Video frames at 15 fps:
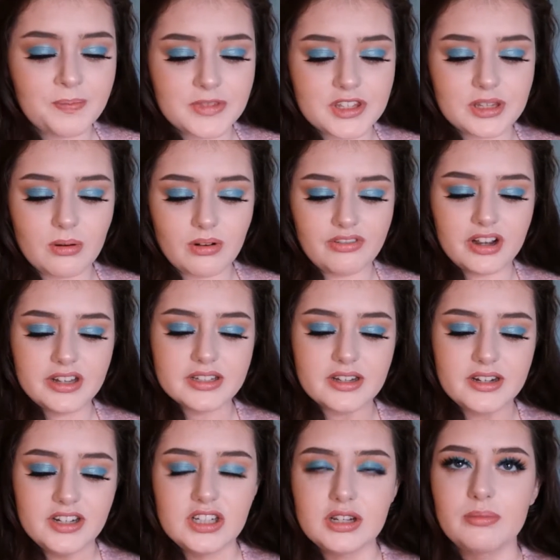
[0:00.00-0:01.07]
So we're first
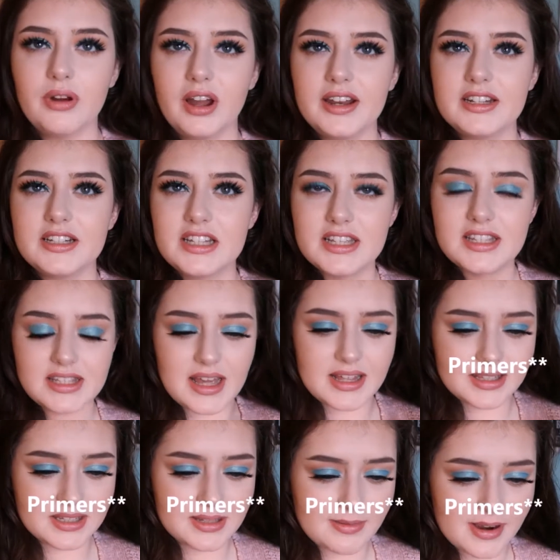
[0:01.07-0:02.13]
going to jump right into
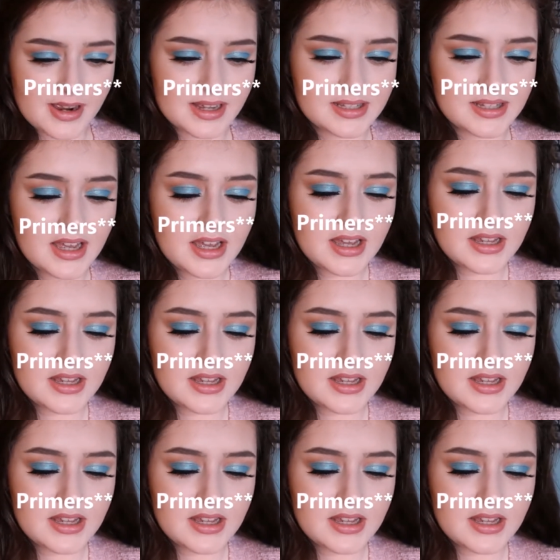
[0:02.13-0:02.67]
setting sprays.